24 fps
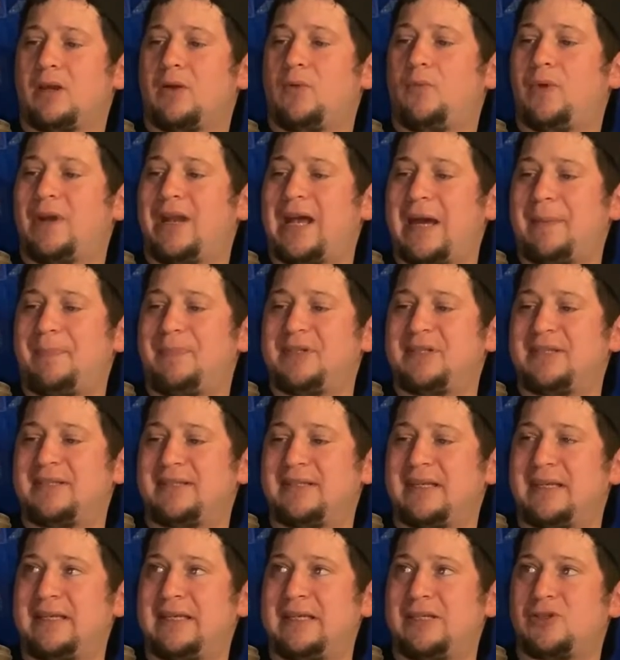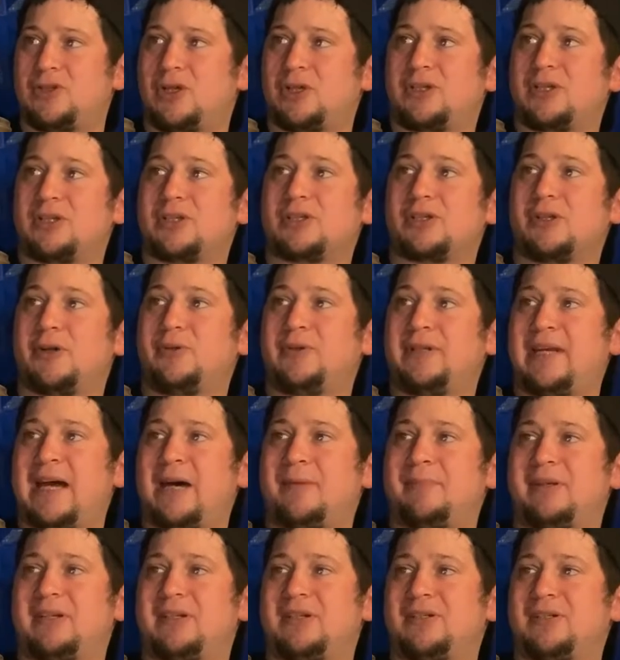what happens is the yeast start to slow
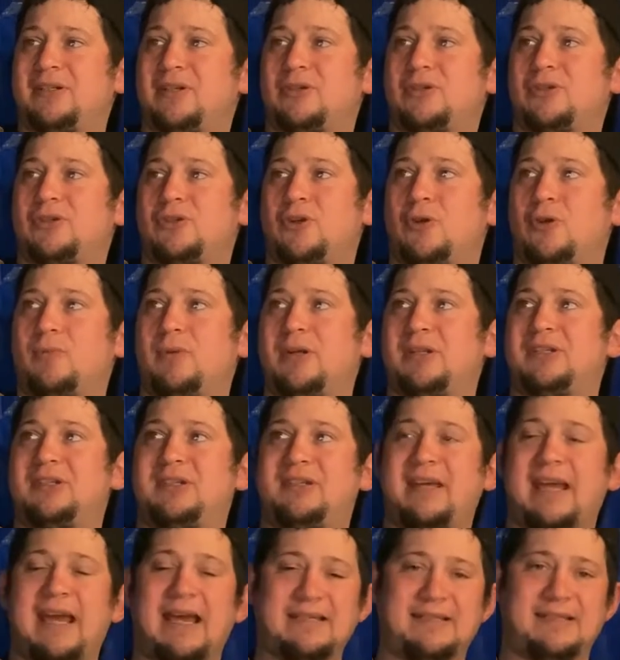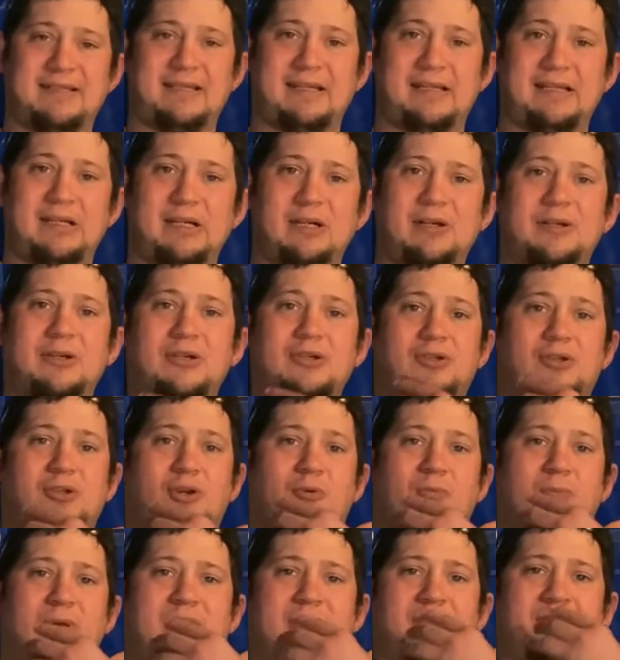down because there's so much gas in here, there's so
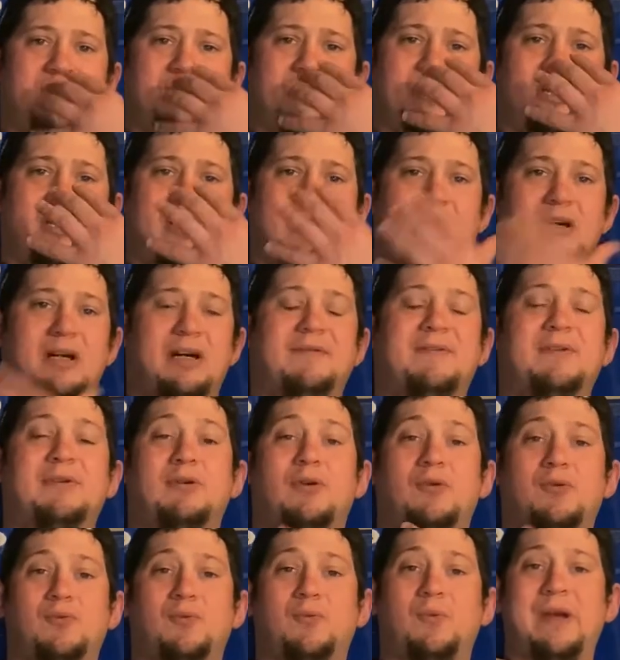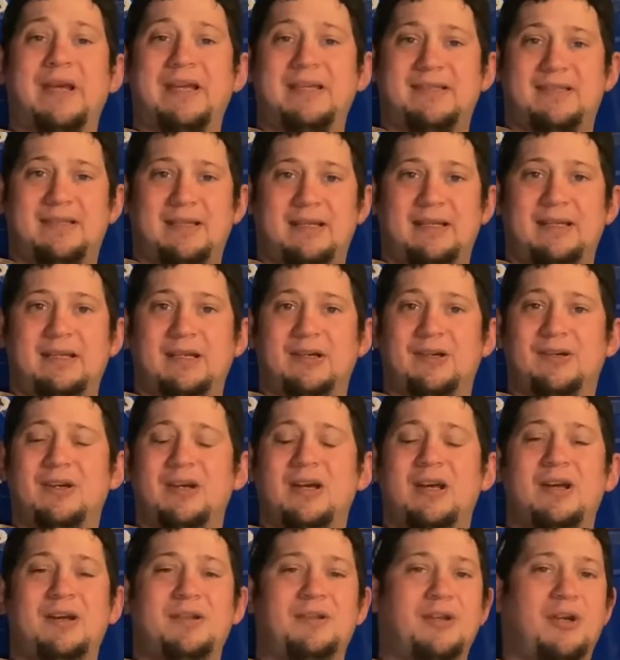much of their own waste in here.
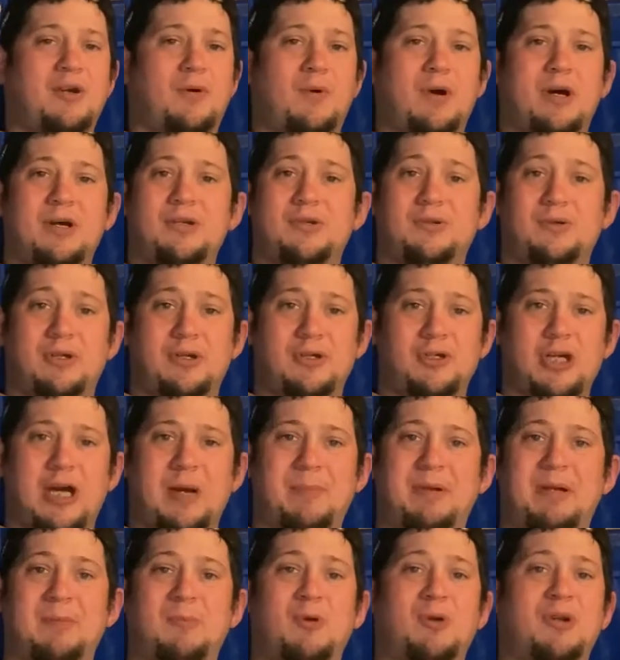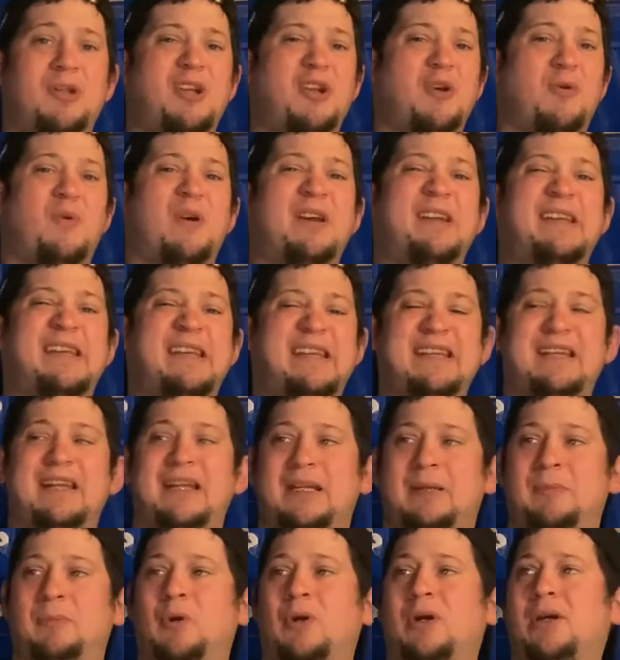They don't want to do their job anymore, they don't want to eat
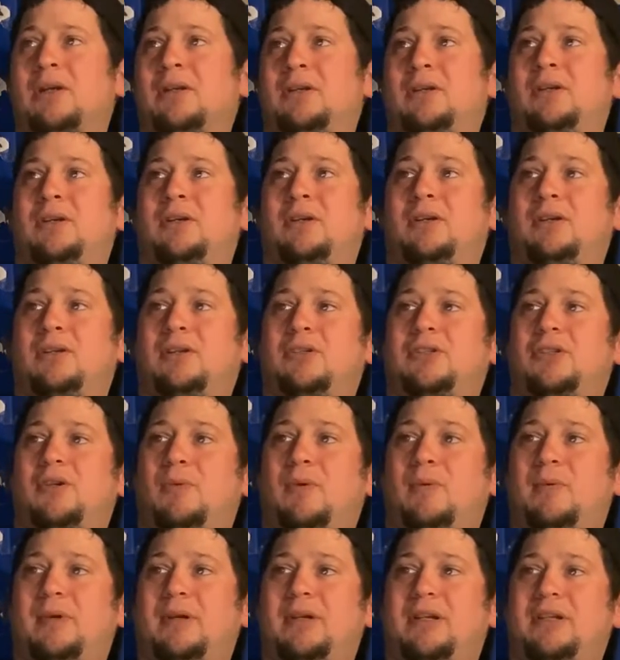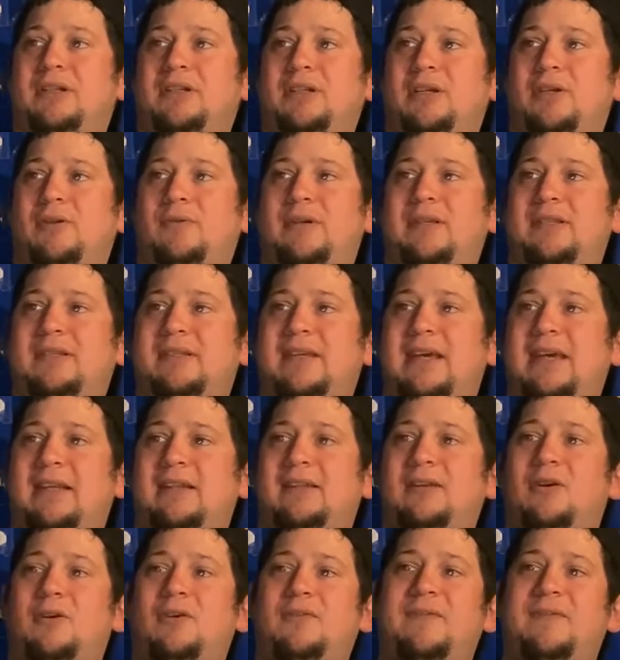anymore. So what we're going to do is take the whole